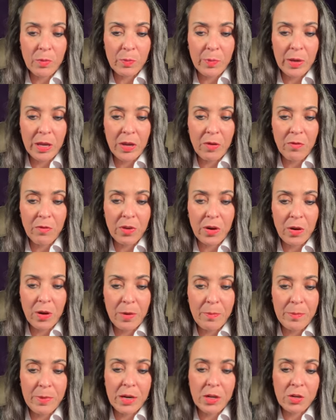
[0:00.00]
be
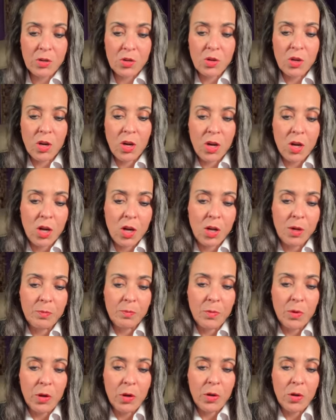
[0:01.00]
very much, um,
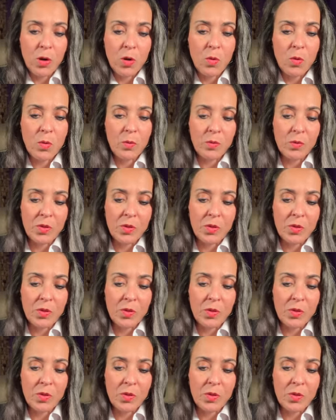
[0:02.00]
you know,